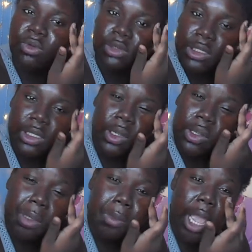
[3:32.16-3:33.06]
because
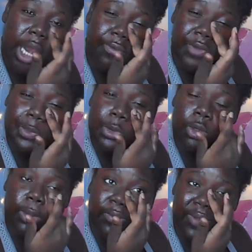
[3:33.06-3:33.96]
I kind of finished
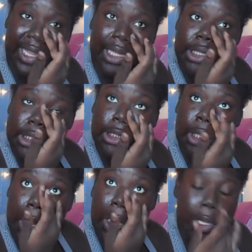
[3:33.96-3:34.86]
putting it on my face
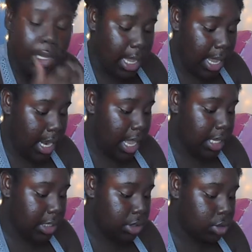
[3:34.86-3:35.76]
and
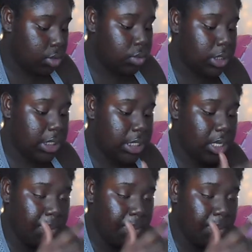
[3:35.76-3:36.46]
there's still a decent